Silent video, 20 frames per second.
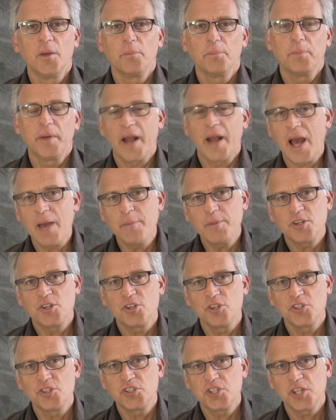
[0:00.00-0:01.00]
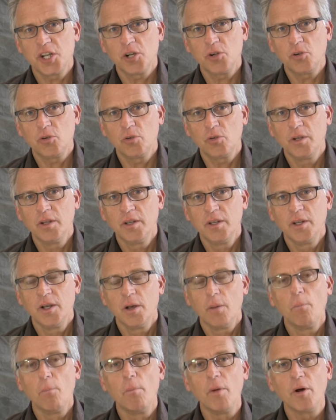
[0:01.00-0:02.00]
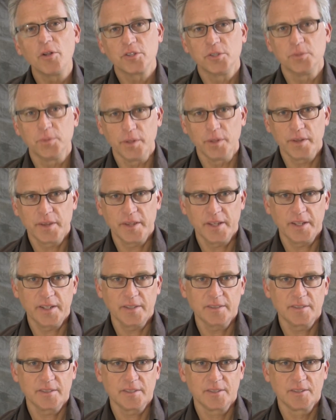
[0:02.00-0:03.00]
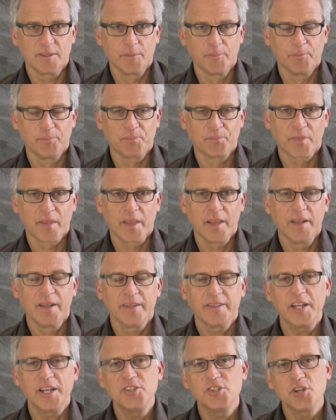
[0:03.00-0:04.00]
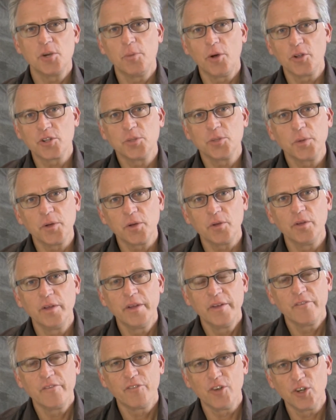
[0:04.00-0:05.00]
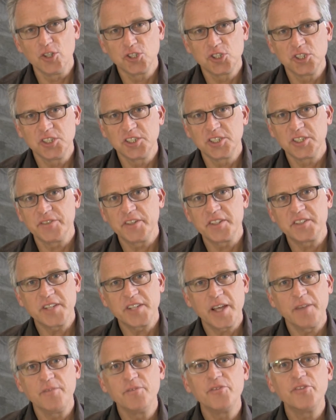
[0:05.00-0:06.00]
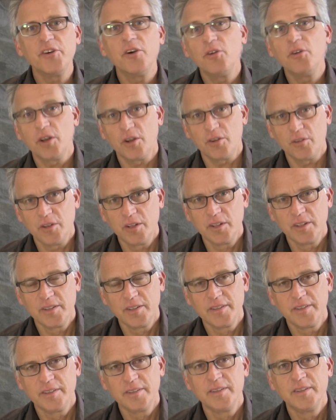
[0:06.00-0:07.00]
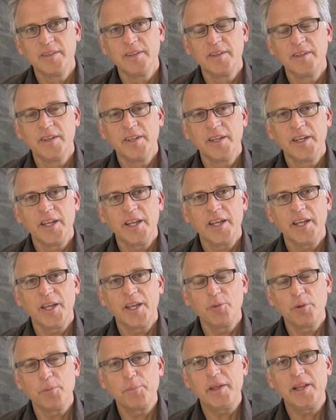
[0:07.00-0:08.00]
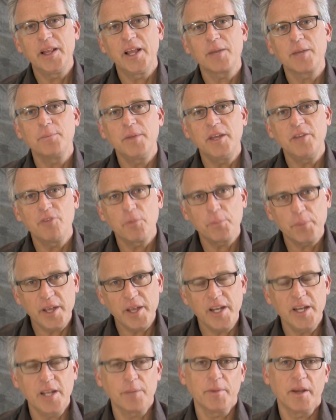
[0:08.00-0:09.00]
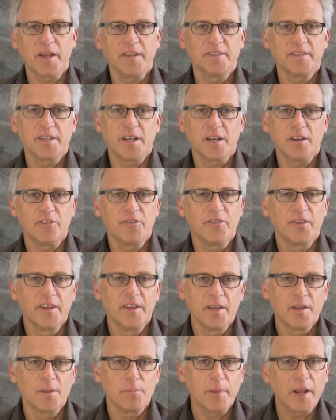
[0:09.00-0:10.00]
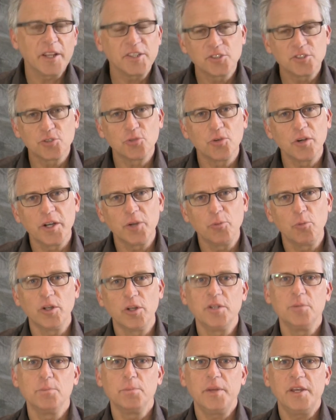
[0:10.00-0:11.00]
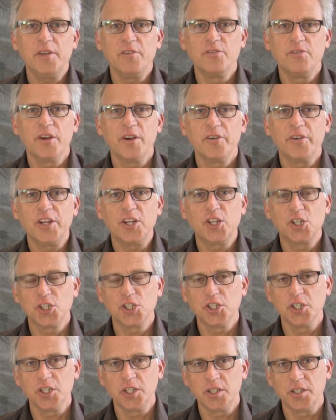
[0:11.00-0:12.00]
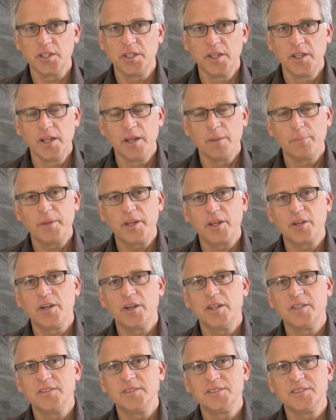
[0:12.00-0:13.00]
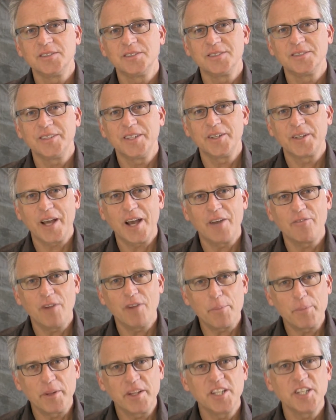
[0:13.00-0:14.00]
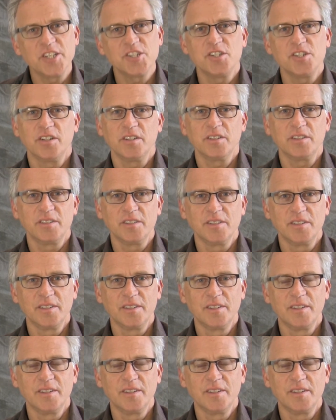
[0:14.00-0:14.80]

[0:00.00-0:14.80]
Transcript: But amateurs show multiple things. They show multiple versions of the same photo. It would be like me repeating myself. My story wouldn't be very good because it got repetitious.